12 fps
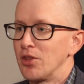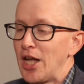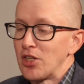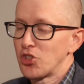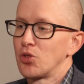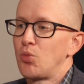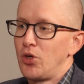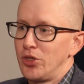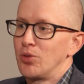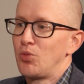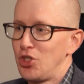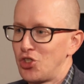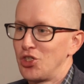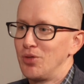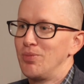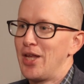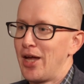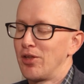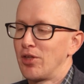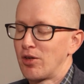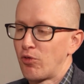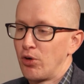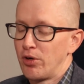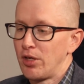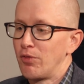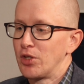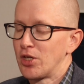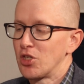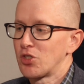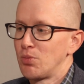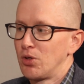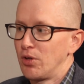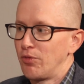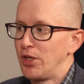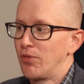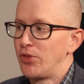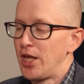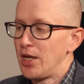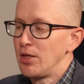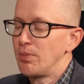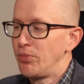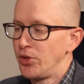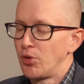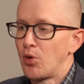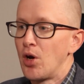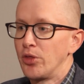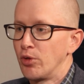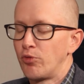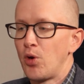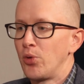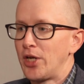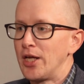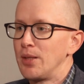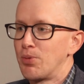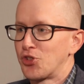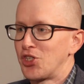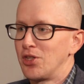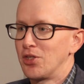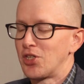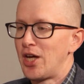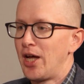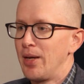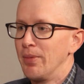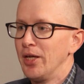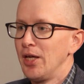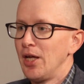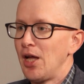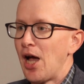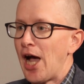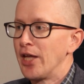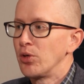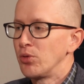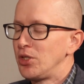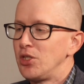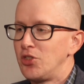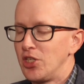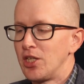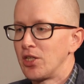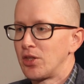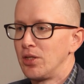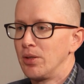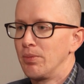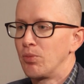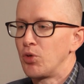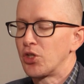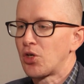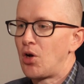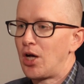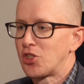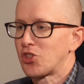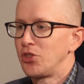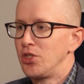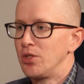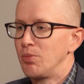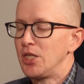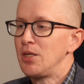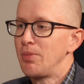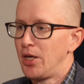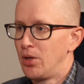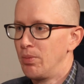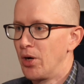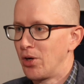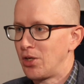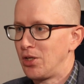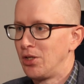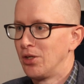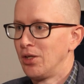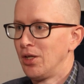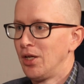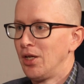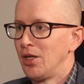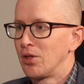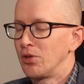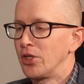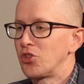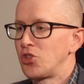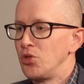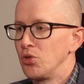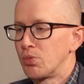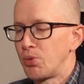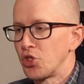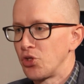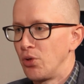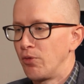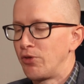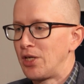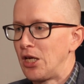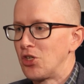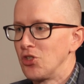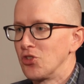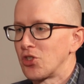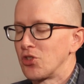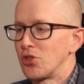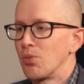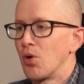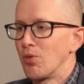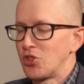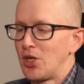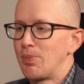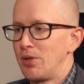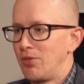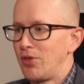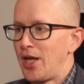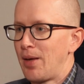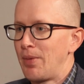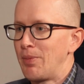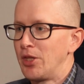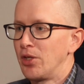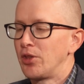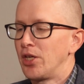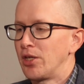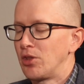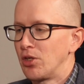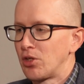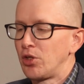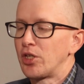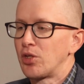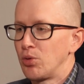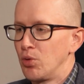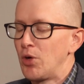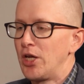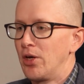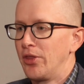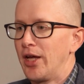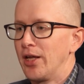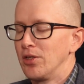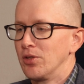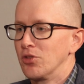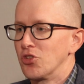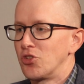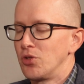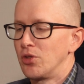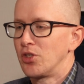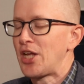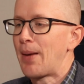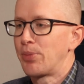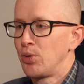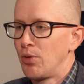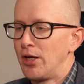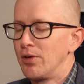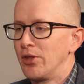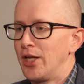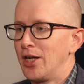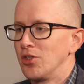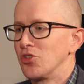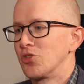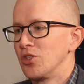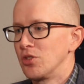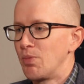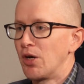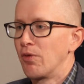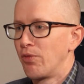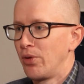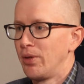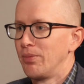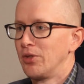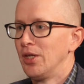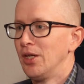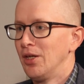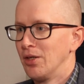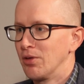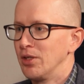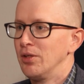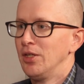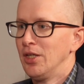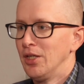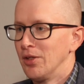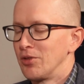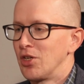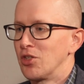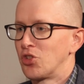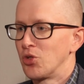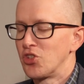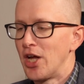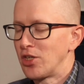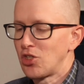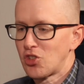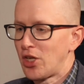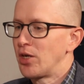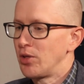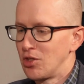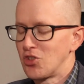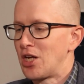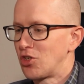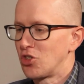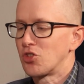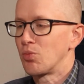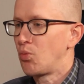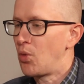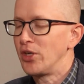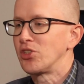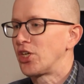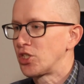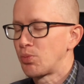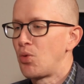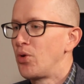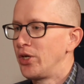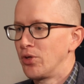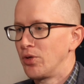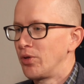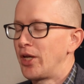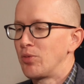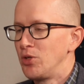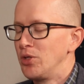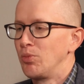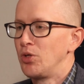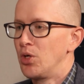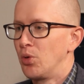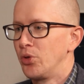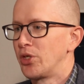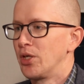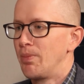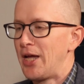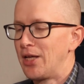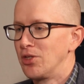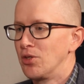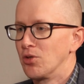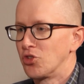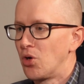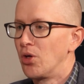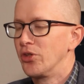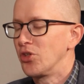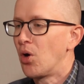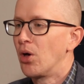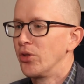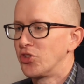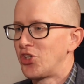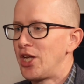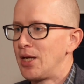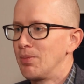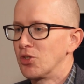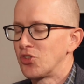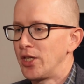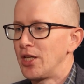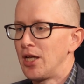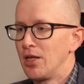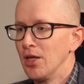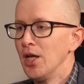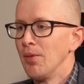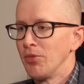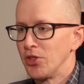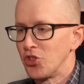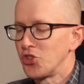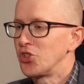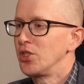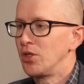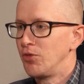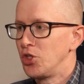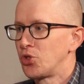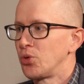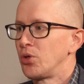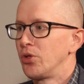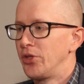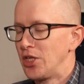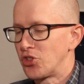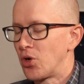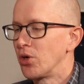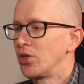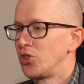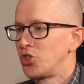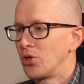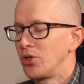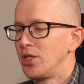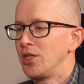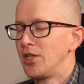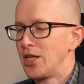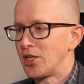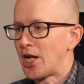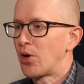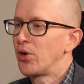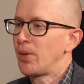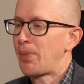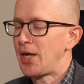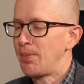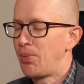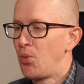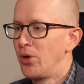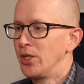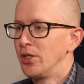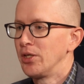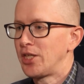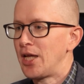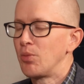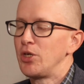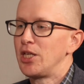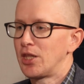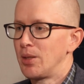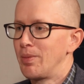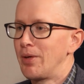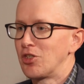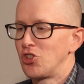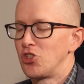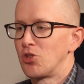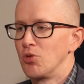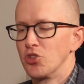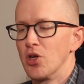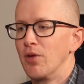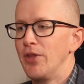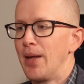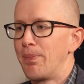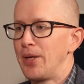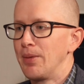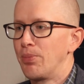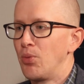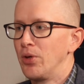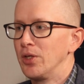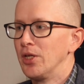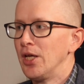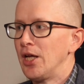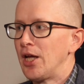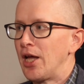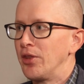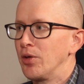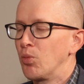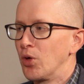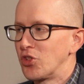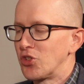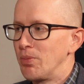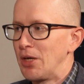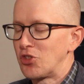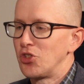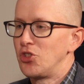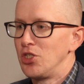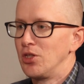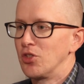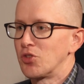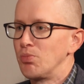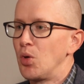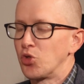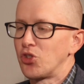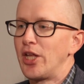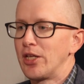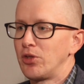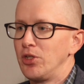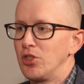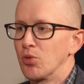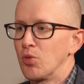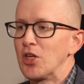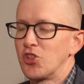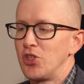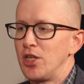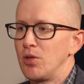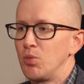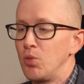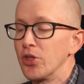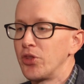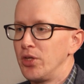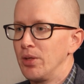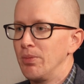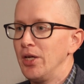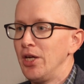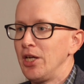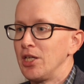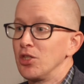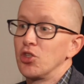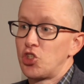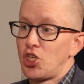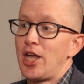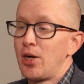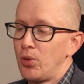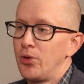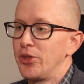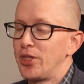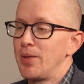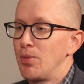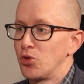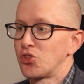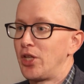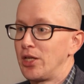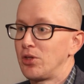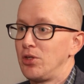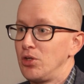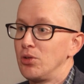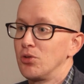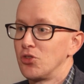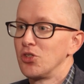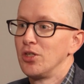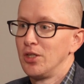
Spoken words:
That's the one that we should, like for a given customer, if they are on their phone 90% of the time, I don't need to hit them with costly email marketing. Let's use push notifications because they're more receptive to that. Maybe the click-through rate on that or the tap-through rate on that is better for them. Yeah. Right. So it's not just one touch point or like we don't look at abandoners all the same. It's like, hey, this is an individual. They started a journey. They encountered a pain point. Can we get them a message to resolve that pain point? And then what's the messaging that's most likely to resonate with them in the channel that they most likely use?